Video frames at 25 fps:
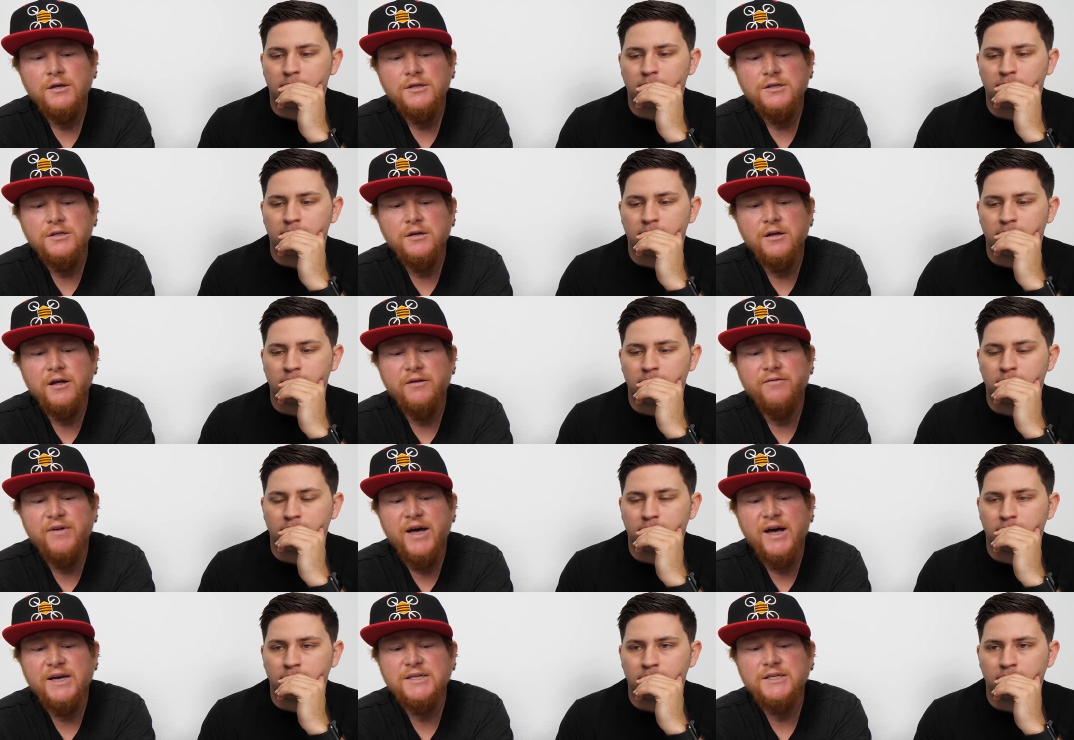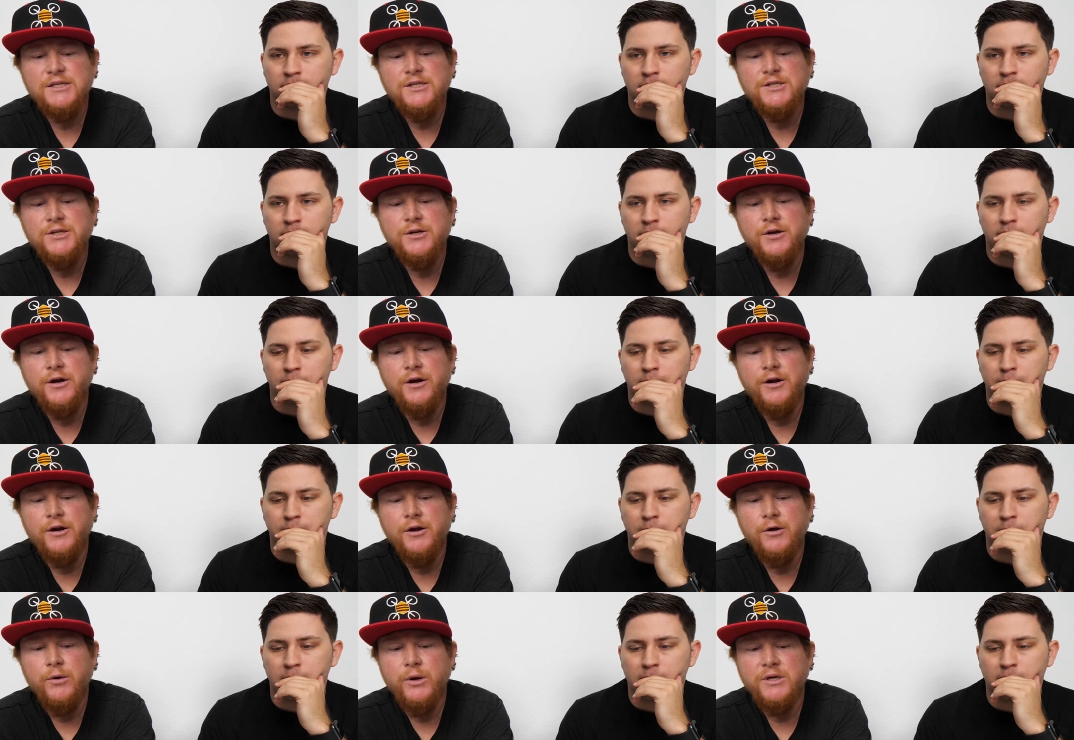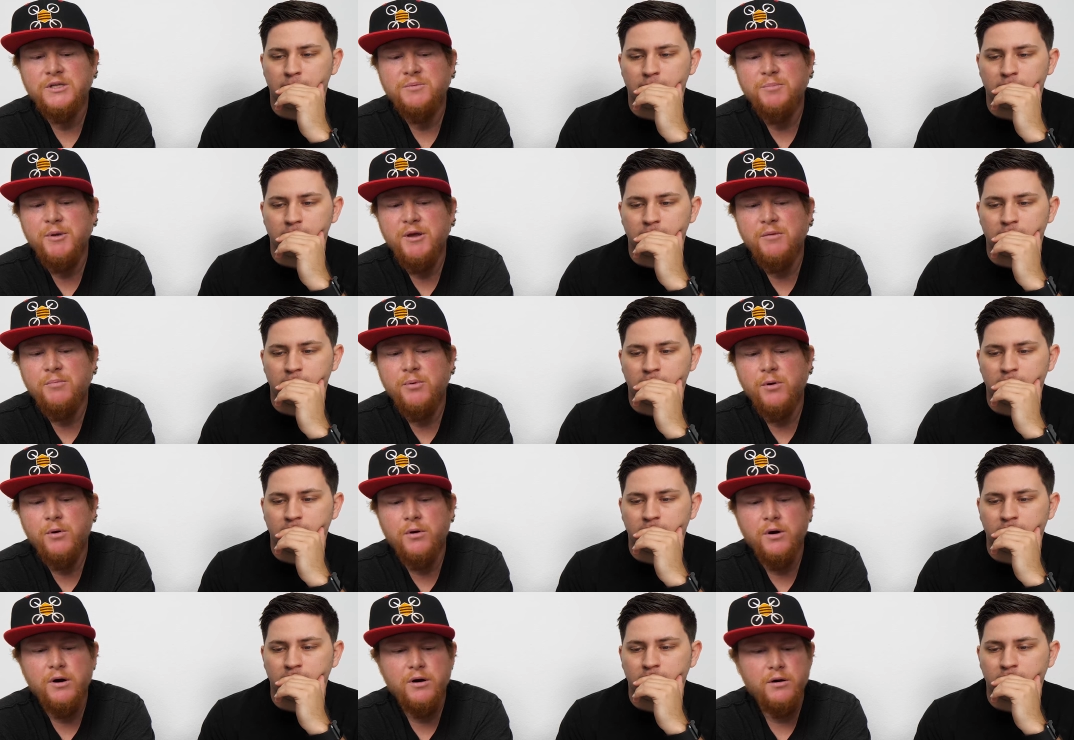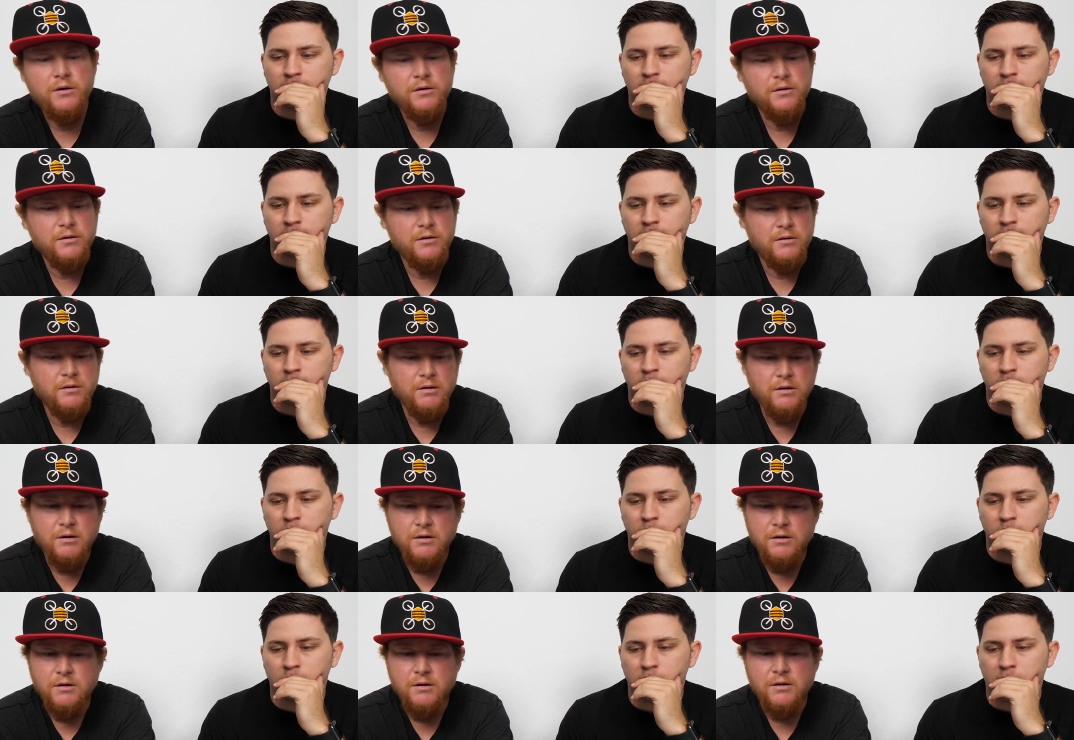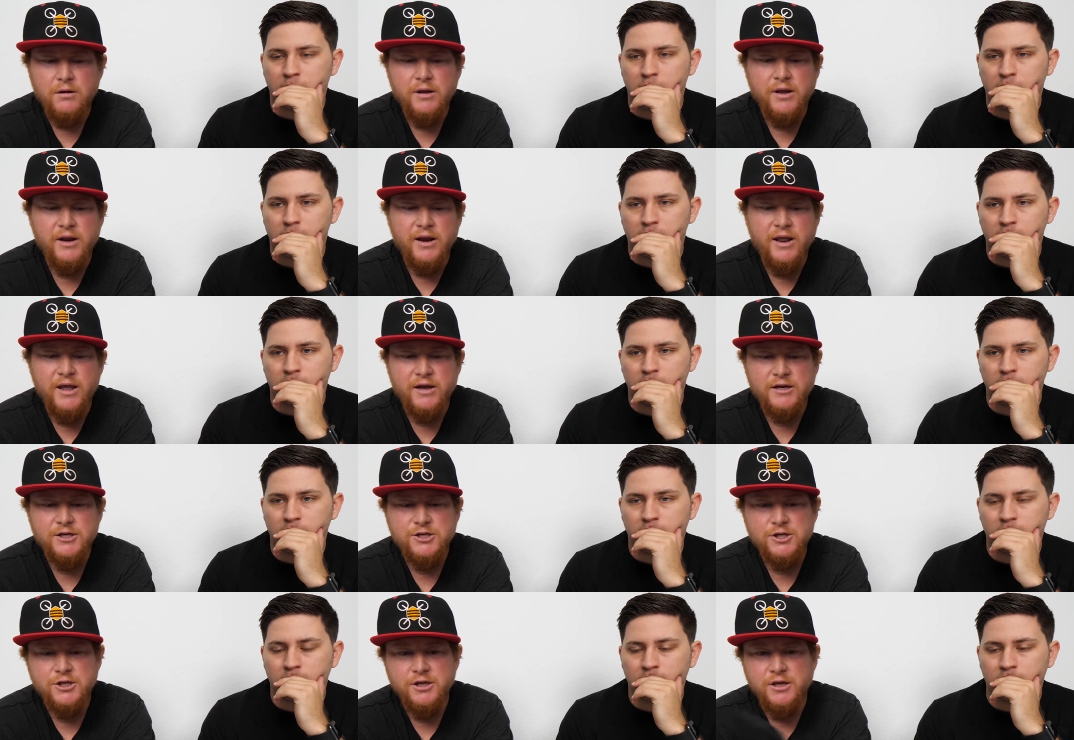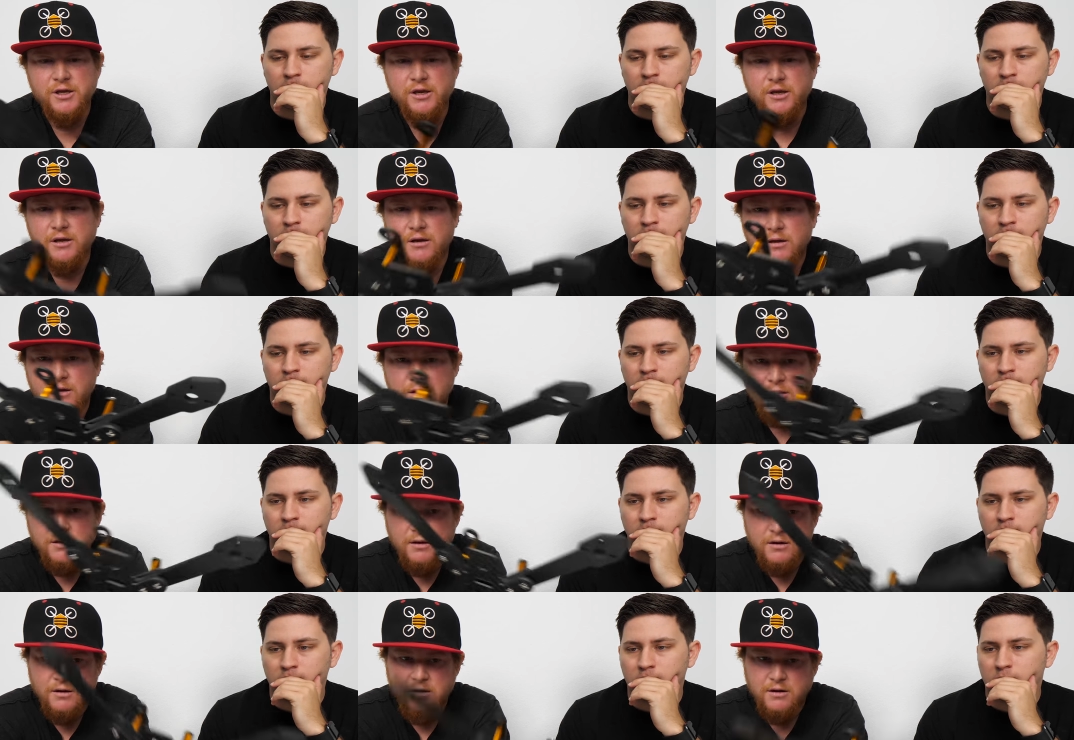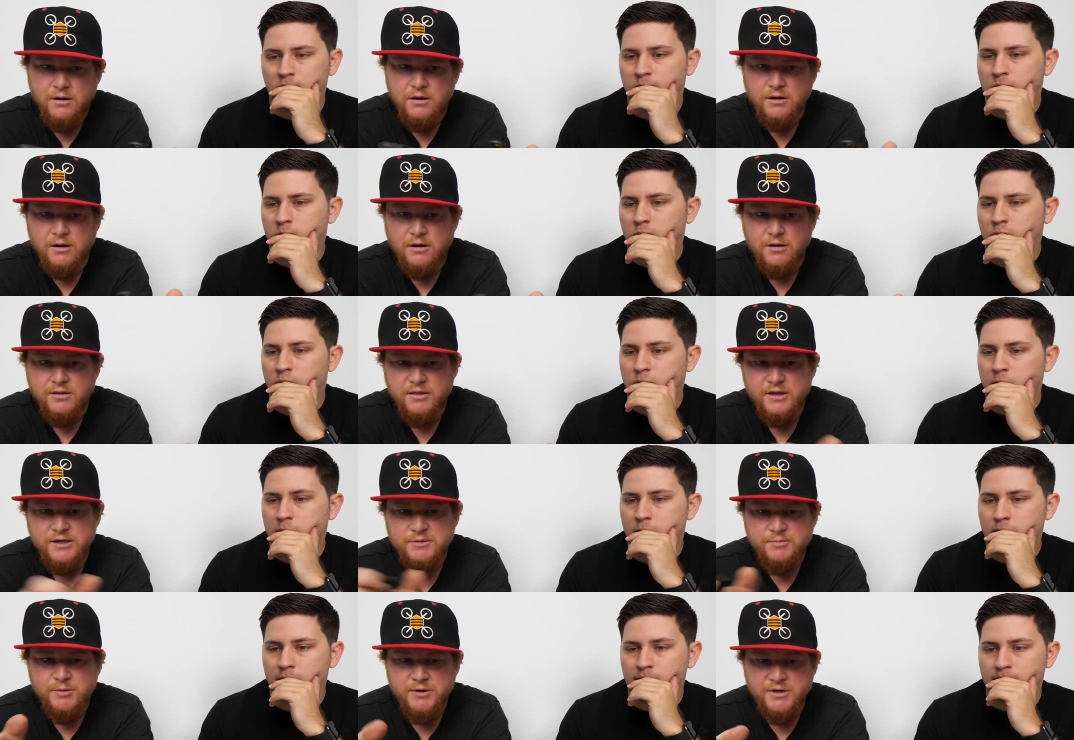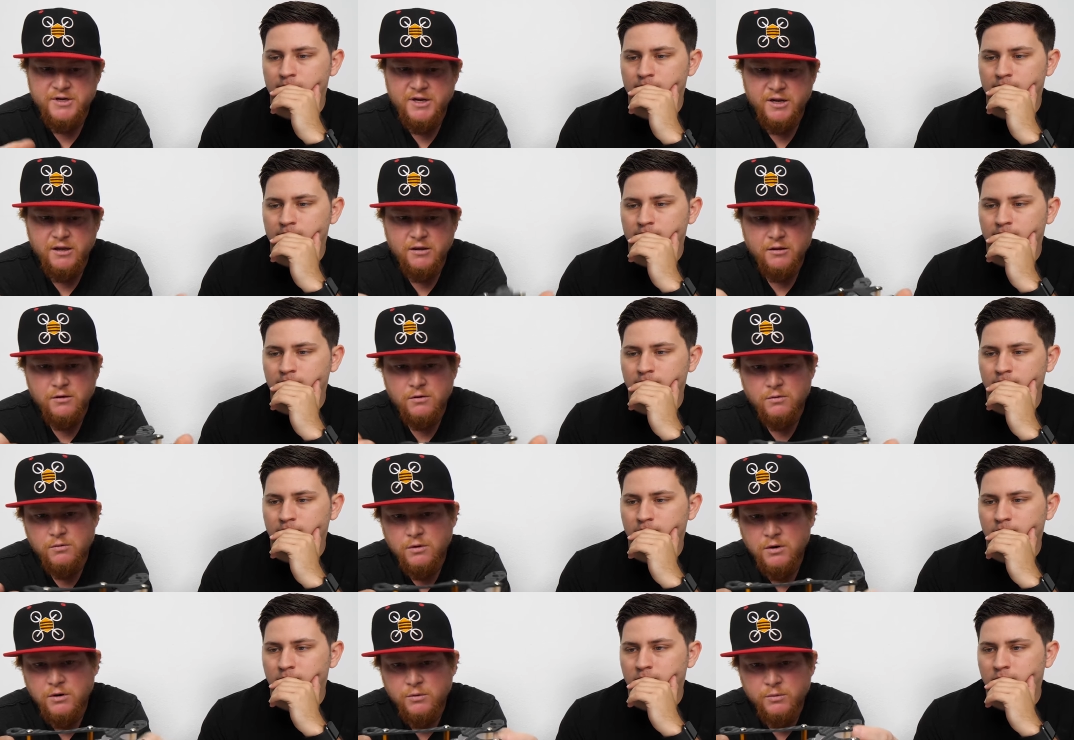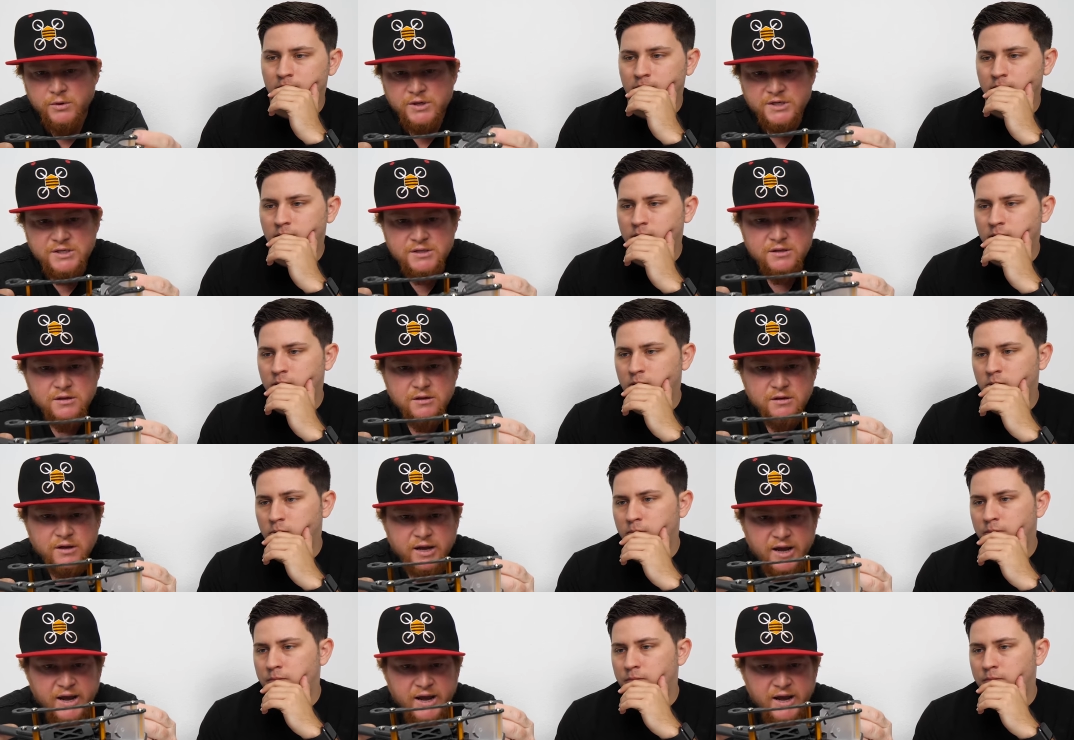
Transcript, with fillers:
Speaker 1: still have access to your USB port, uh, and actually on this particular one, we still